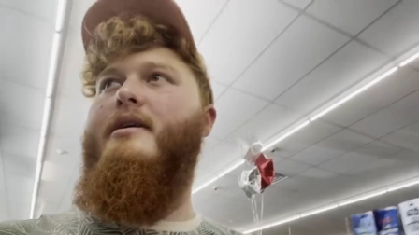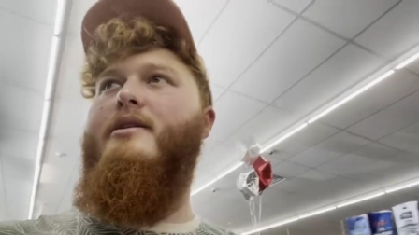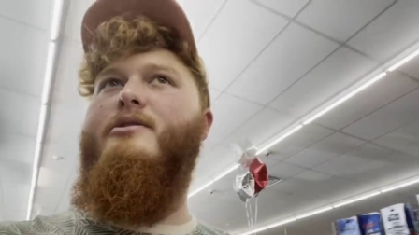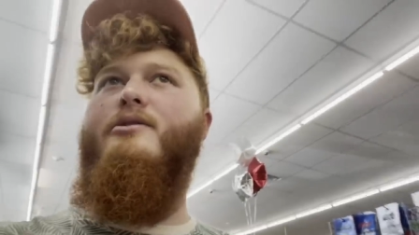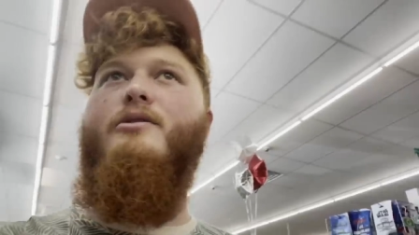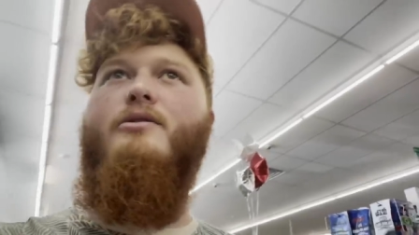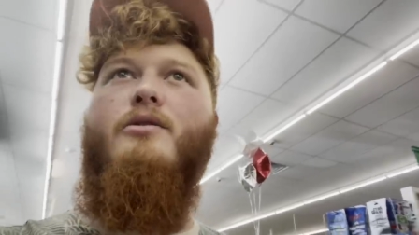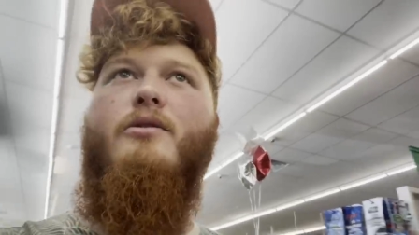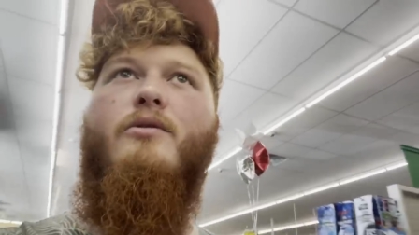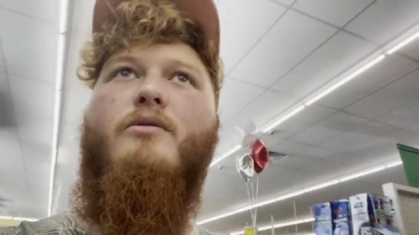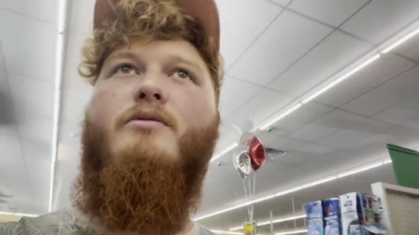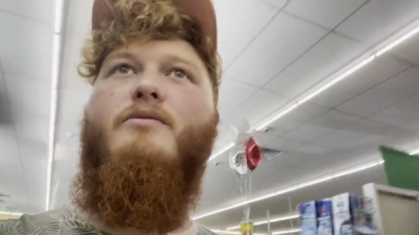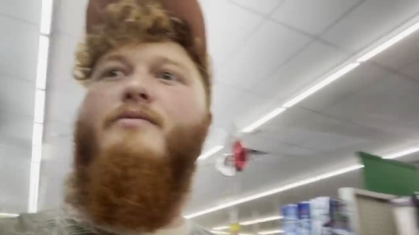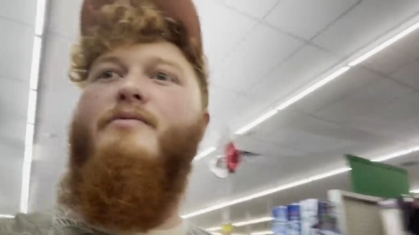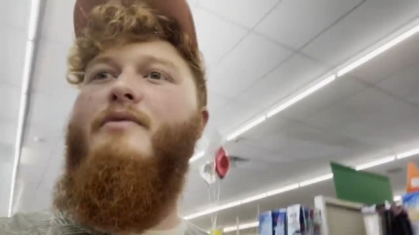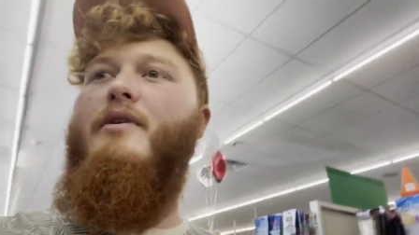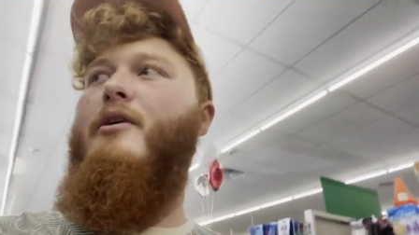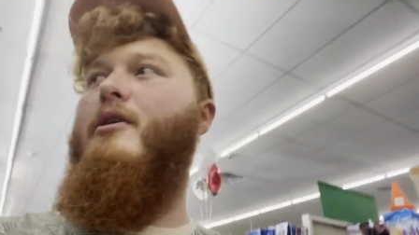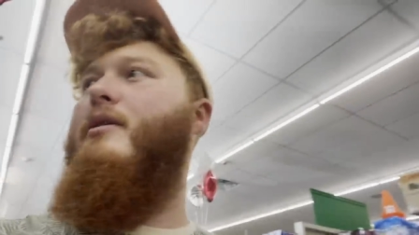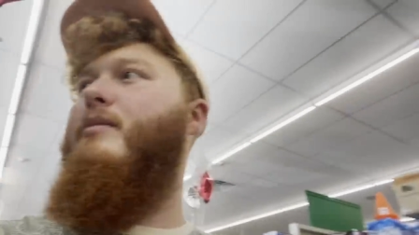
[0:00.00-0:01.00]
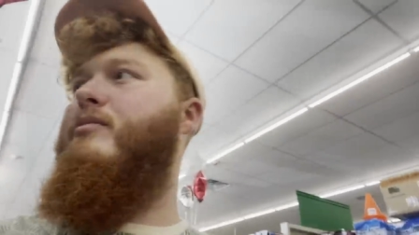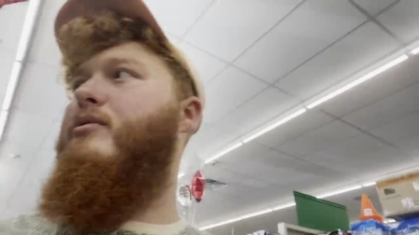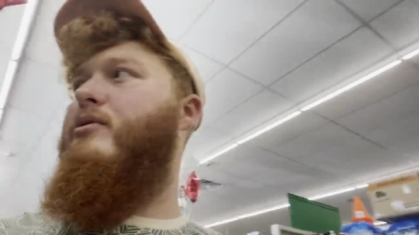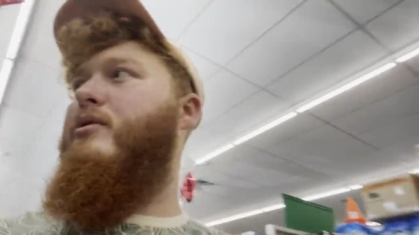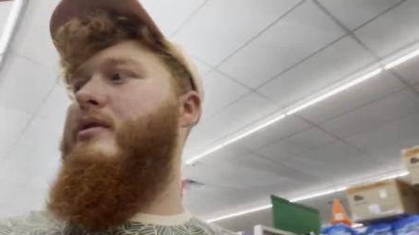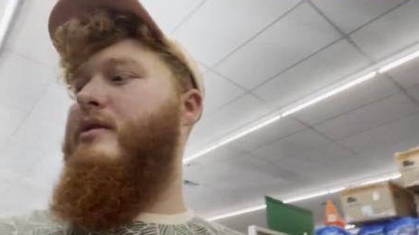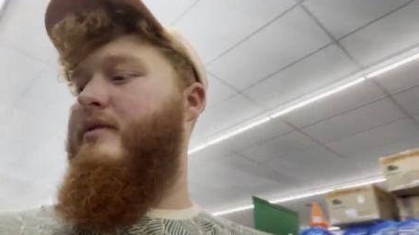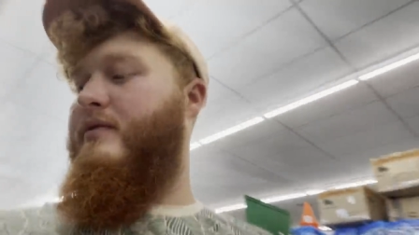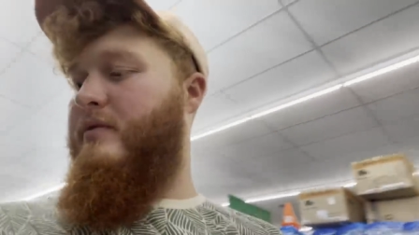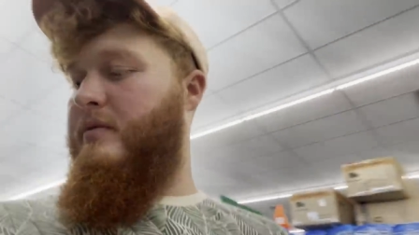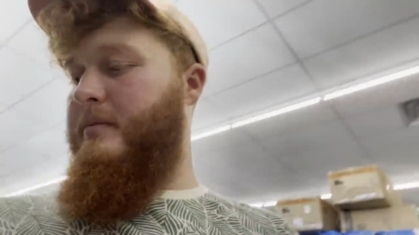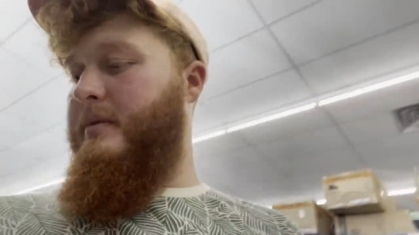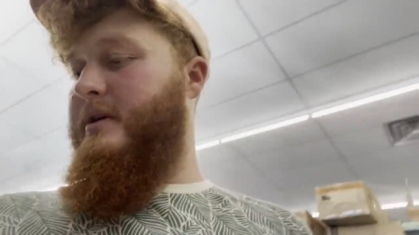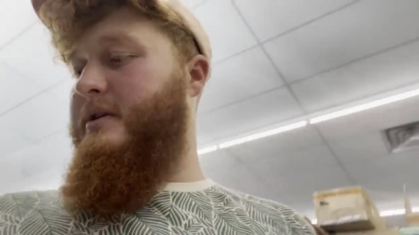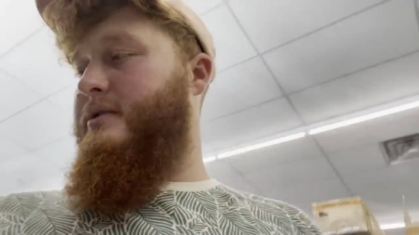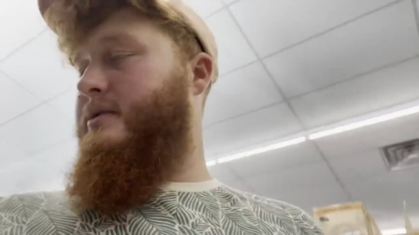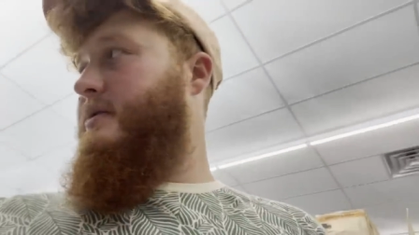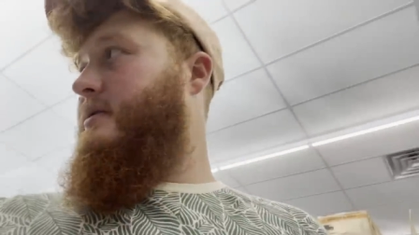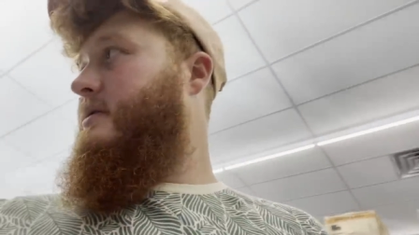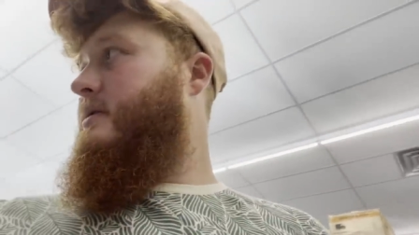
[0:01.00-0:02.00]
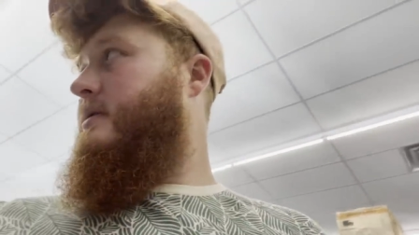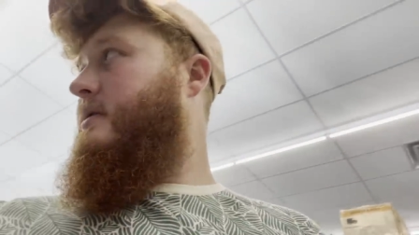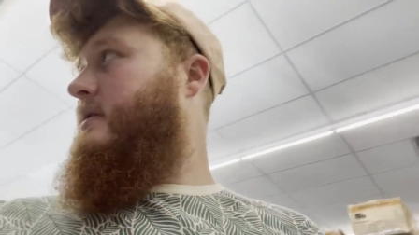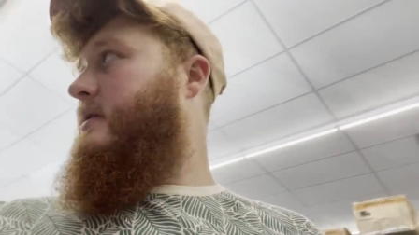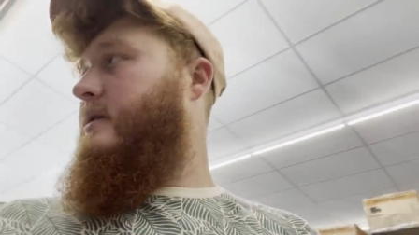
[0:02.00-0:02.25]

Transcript: I just learned some very important information.